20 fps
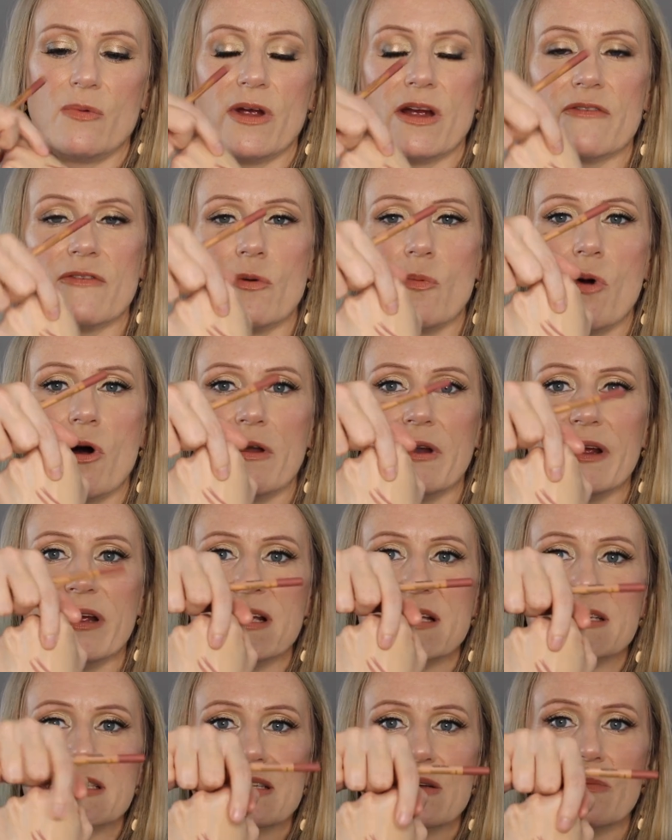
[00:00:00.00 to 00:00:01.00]
Wherever
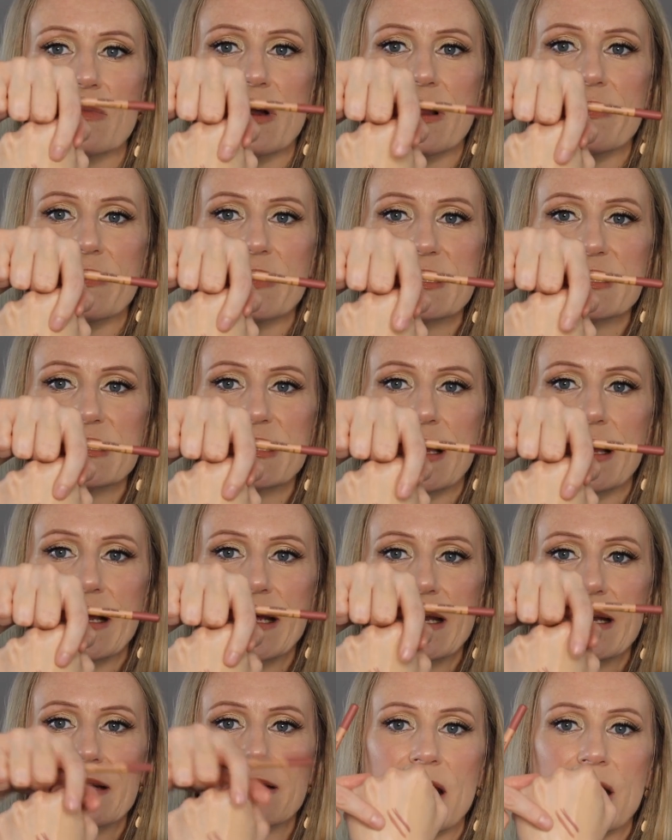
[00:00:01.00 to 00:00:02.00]
Walnut is the one on this
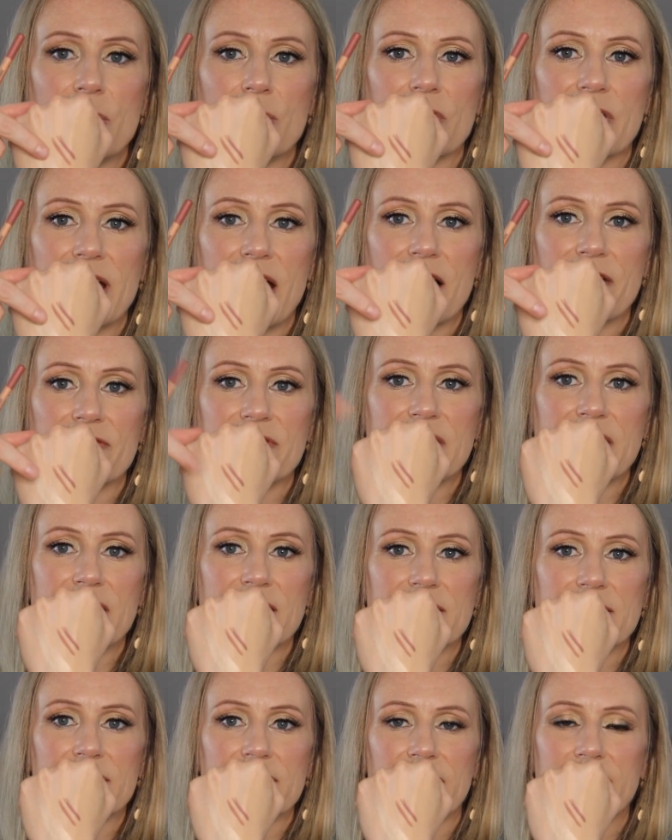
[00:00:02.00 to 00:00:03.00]
side. Anywhere
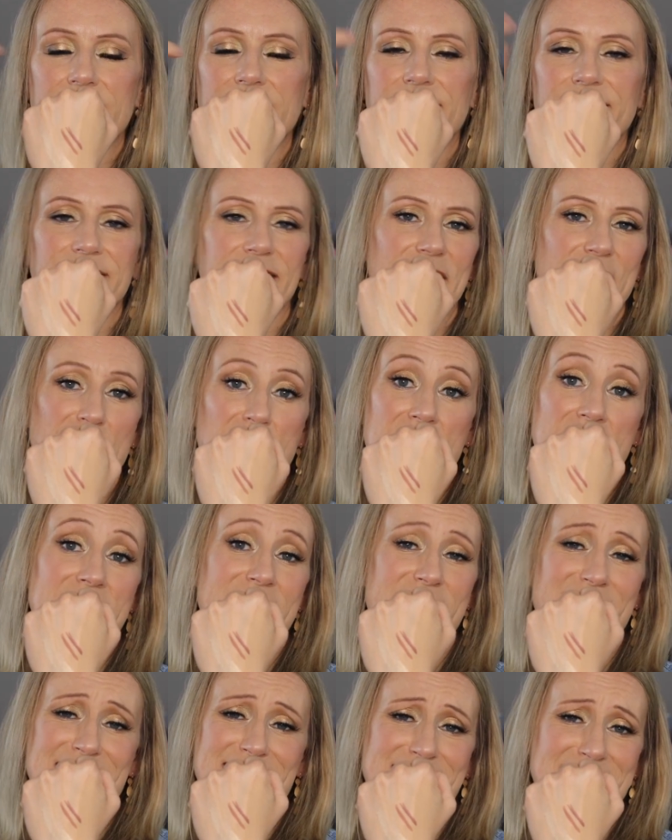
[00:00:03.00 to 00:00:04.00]
Caffeine. And you know,
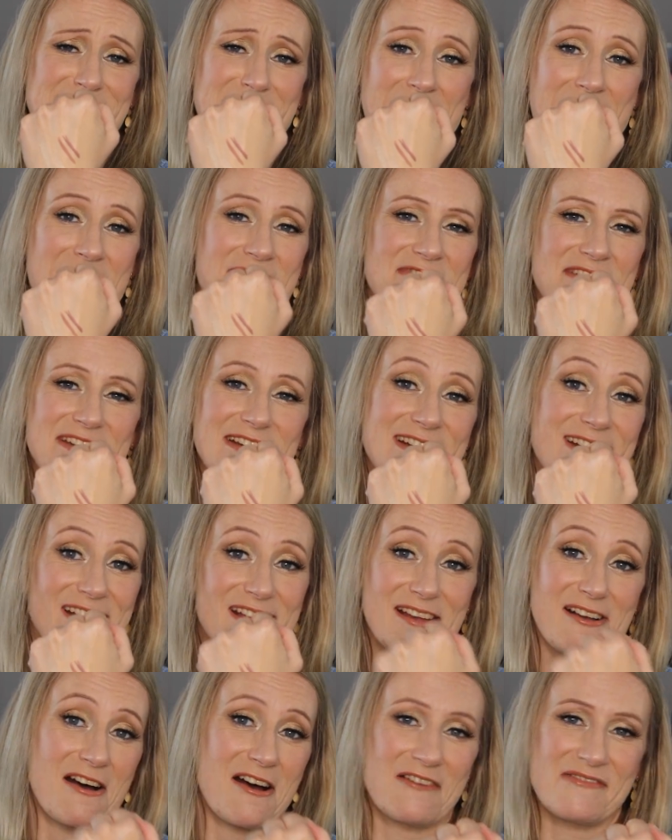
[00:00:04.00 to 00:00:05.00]
anything that says caffeine in
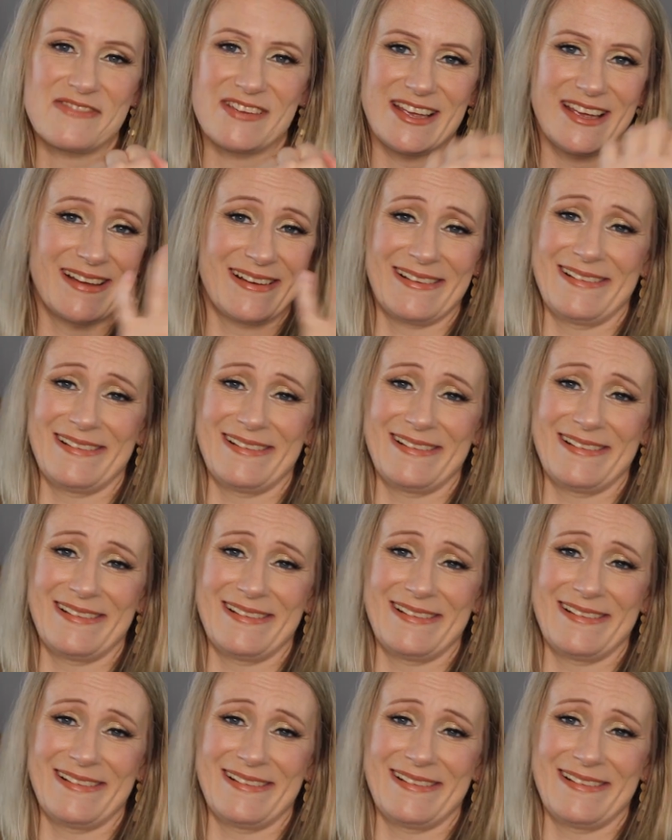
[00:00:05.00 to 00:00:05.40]
it, coffee.